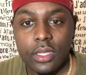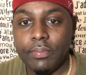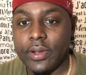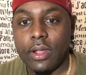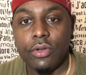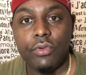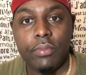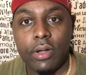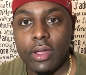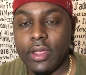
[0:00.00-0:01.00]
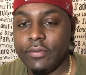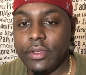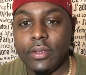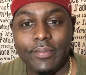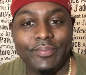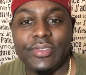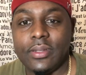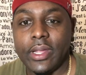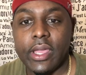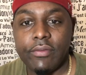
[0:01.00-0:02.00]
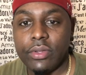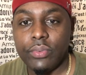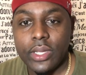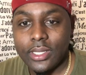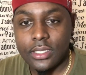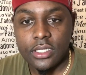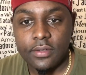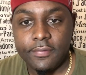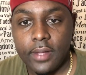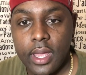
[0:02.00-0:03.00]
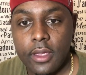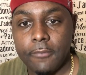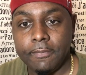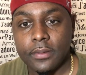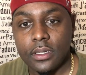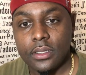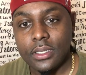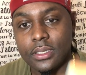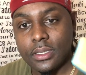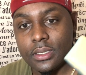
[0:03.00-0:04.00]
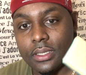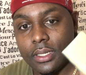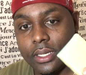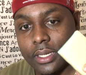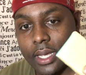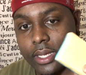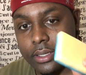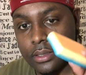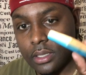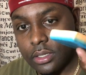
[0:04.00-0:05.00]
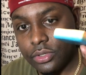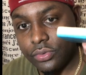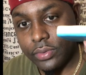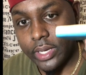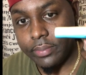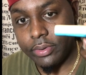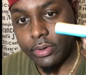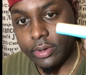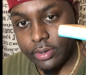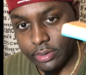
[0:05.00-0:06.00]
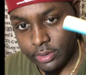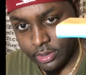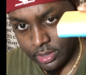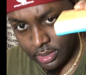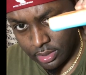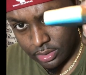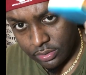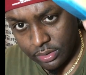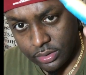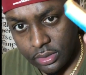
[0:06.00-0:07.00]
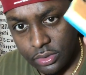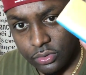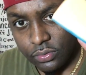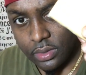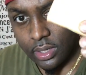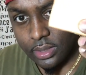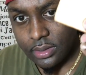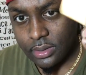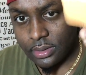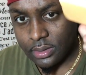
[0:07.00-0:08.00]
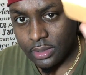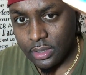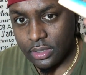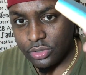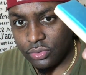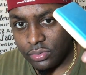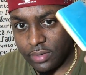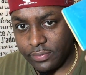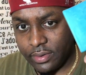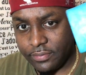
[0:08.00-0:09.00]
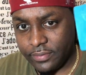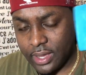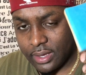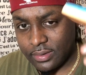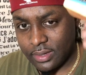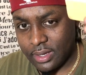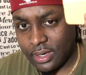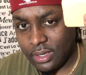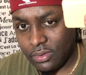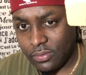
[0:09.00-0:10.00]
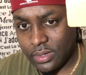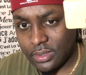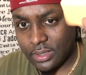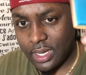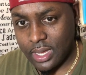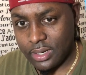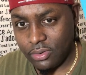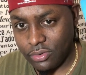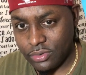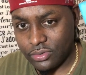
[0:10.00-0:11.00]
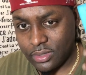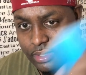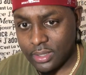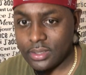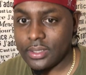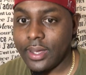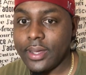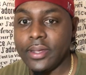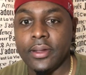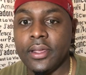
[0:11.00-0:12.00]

He put out a new bar seem like every week, that's just fire. This is the Leonidas Duet Bar. You can see two colors, two different effects. Honey on one side, the oils on the other side.